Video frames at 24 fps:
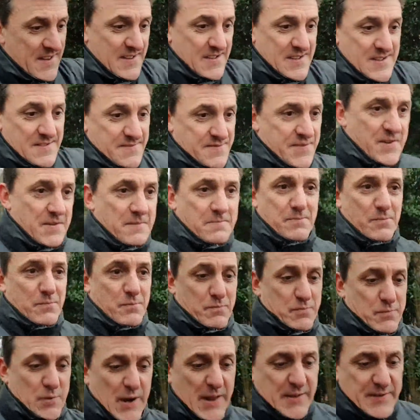from
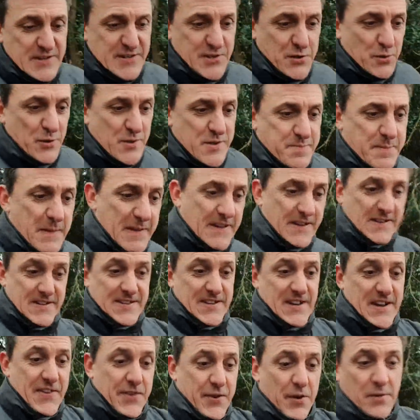whatever source, because
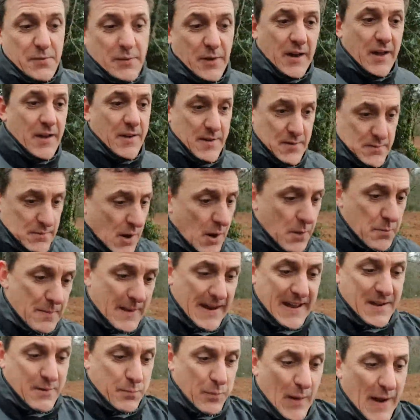I thought, well, I'll
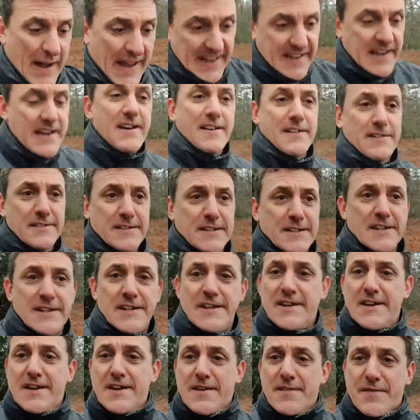make way
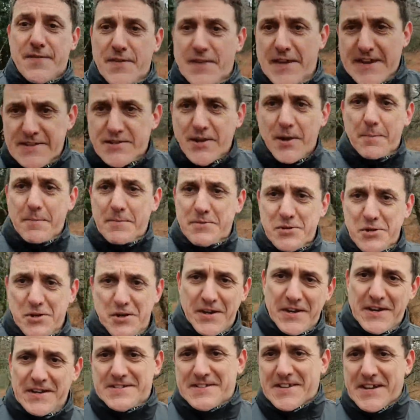for these
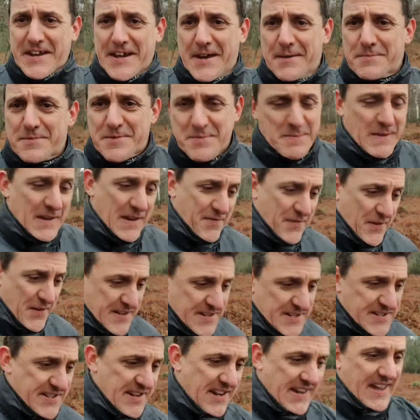opportunities to come to me if I
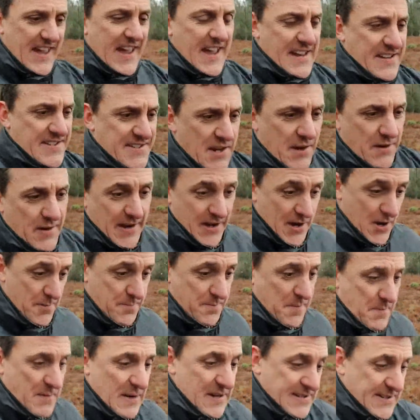just say yes. So I
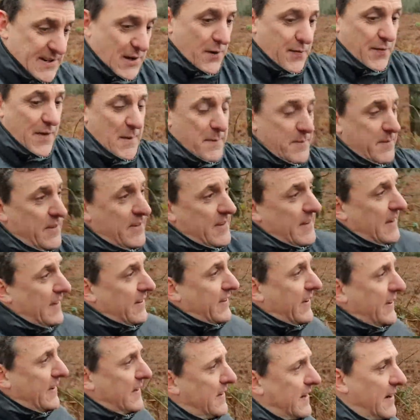opened myself up to these.
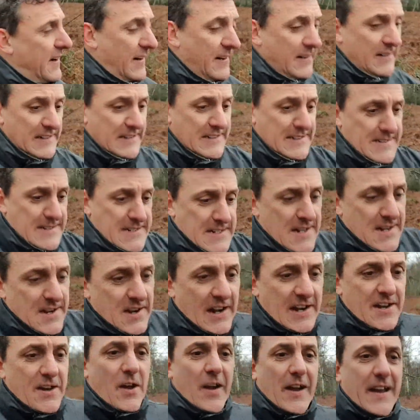
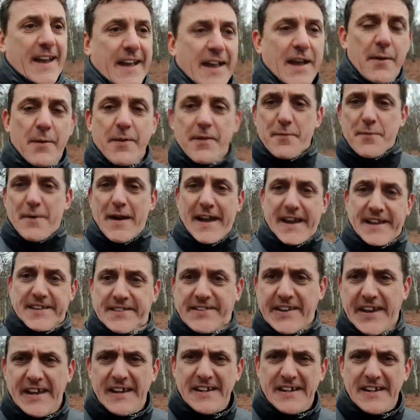I let go of the reins,